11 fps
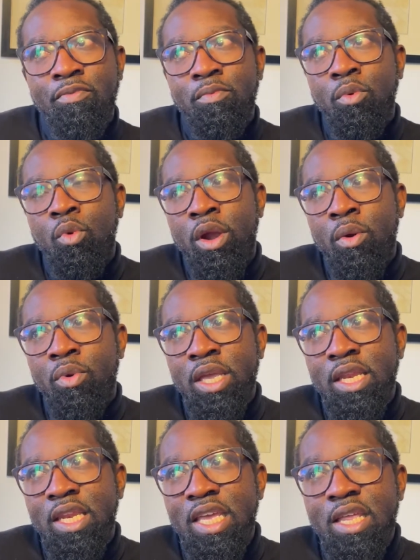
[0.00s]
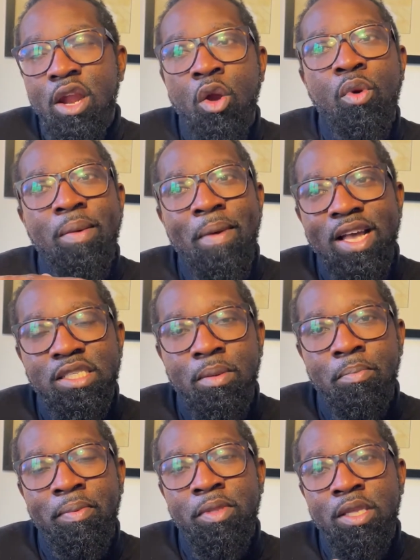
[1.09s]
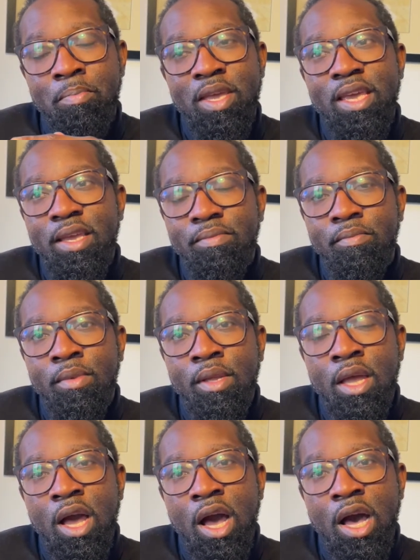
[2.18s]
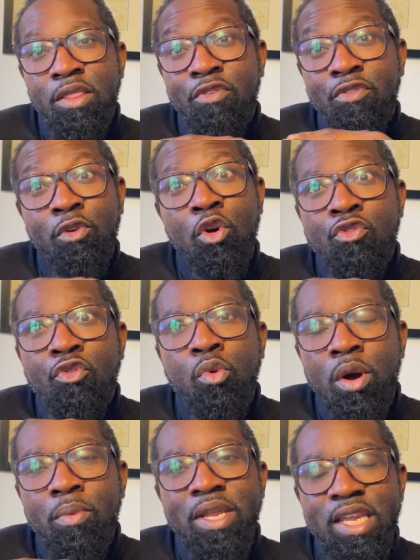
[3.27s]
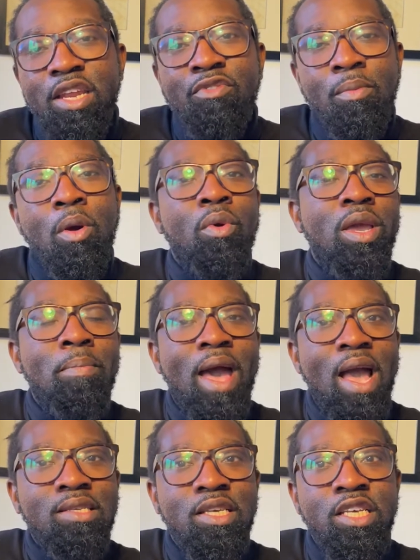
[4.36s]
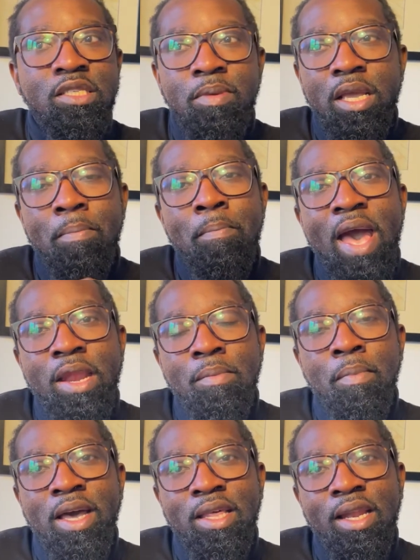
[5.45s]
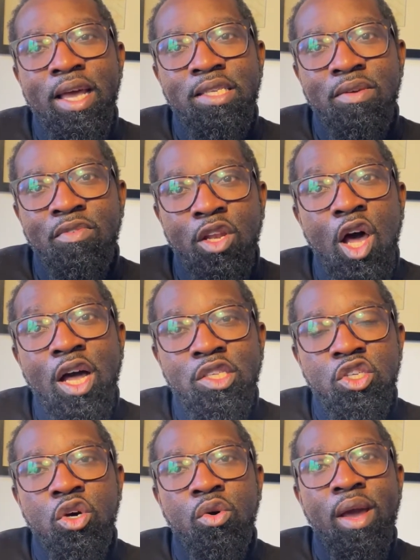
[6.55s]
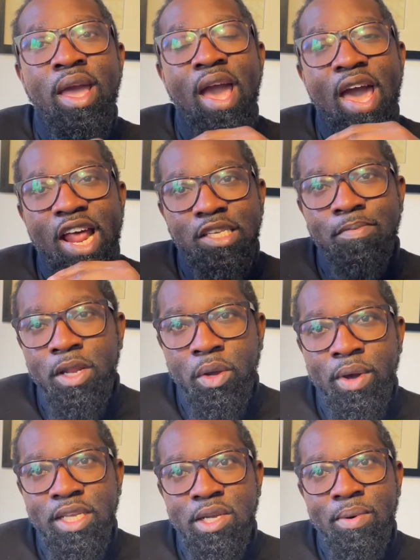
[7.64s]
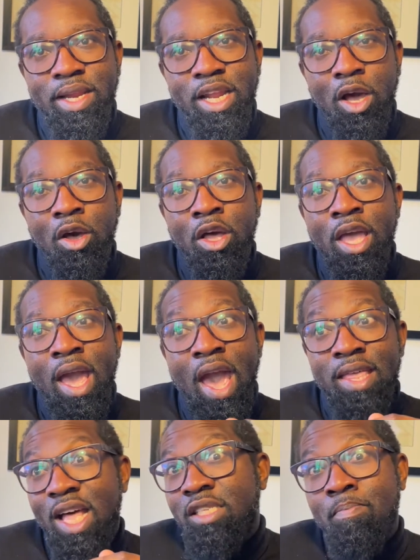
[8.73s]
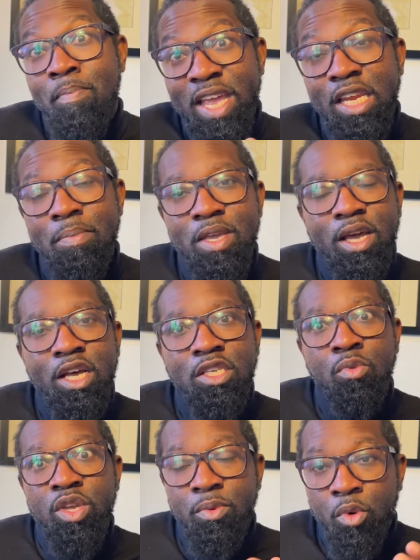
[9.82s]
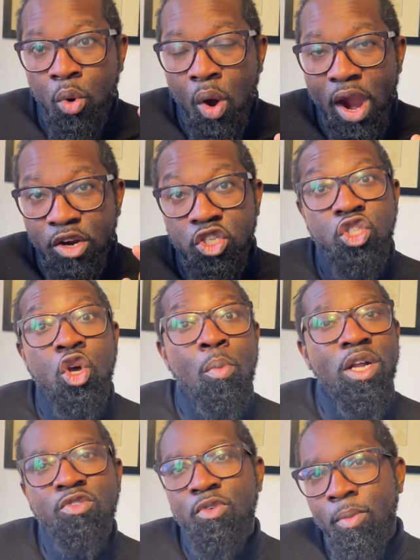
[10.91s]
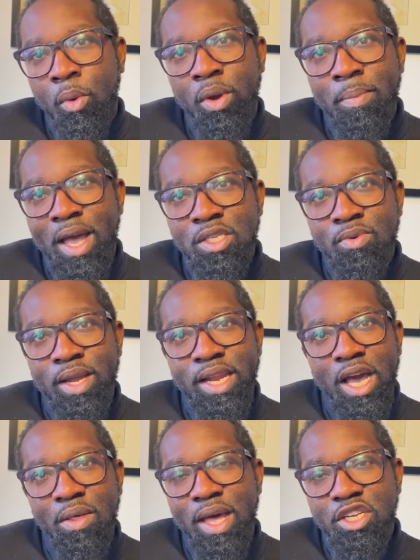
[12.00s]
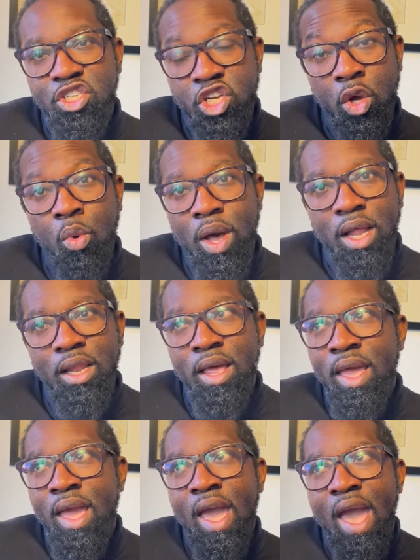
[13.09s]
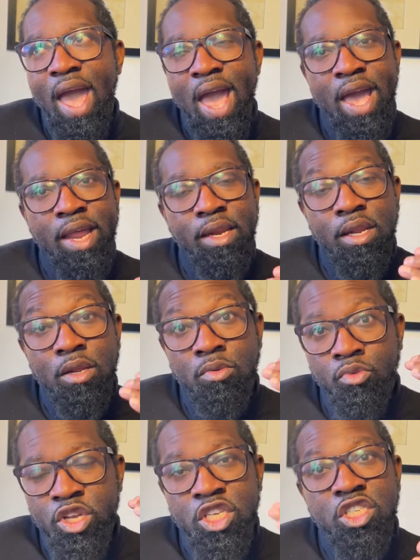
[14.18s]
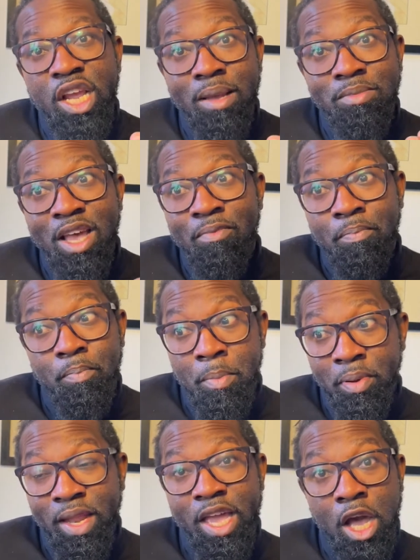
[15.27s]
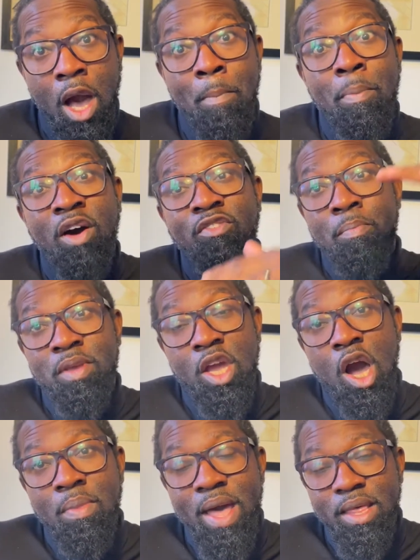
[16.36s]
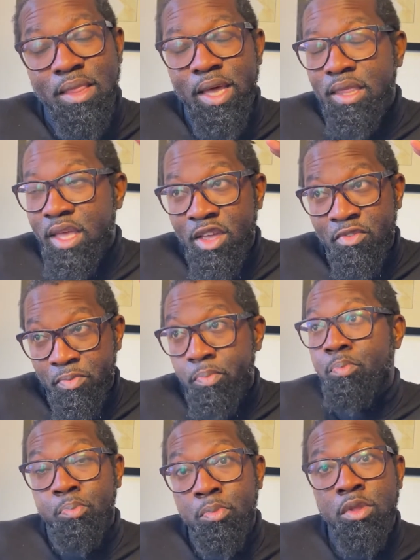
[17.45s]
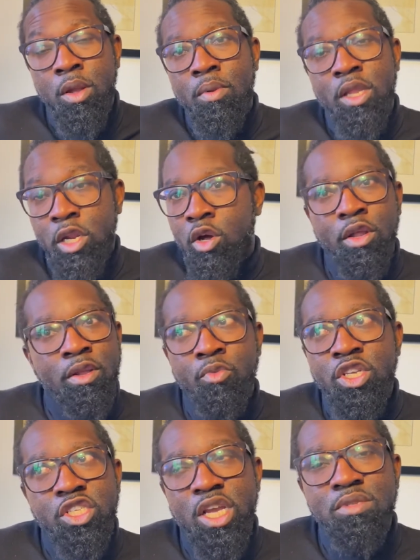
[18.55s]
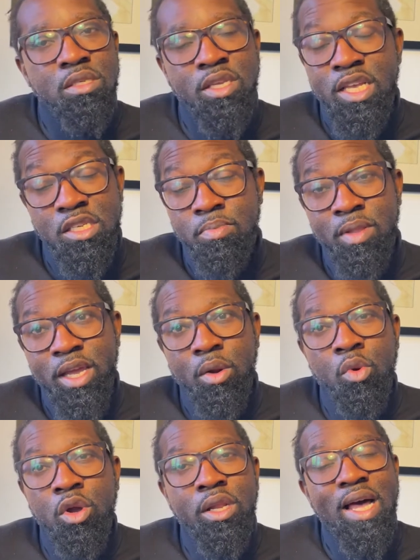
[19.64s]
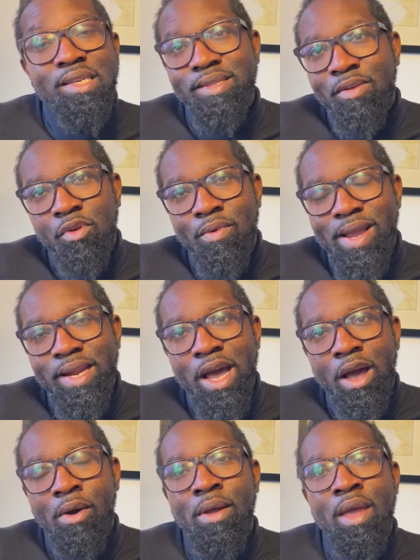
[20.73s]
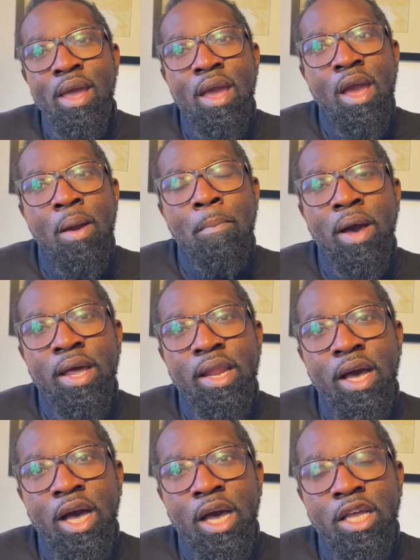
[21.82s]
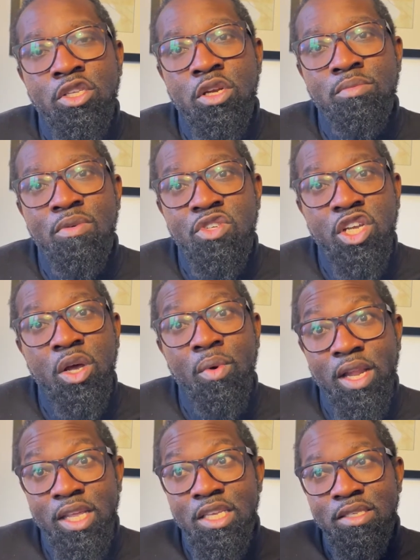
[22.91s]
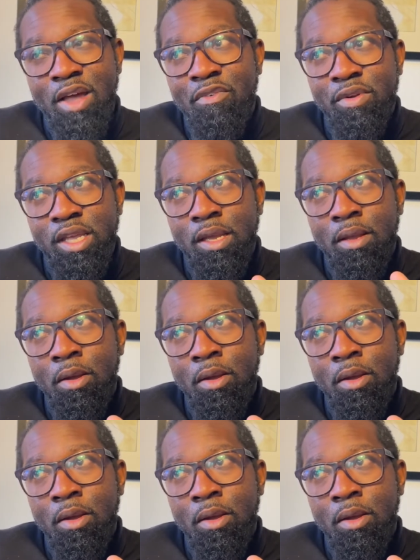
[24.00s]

where we need our wing backs to be, the floor for what we need from our wing backs is being met by the likes of Alonso and Azpilicueta right now. And that's mainly because we require so much from our wing backs right now that Chilwell and Reece James have been playing above and beyond that. Like they're in Reece James's case, he's playing at a world-class level right now. But in terms of Chilwell, he's definitely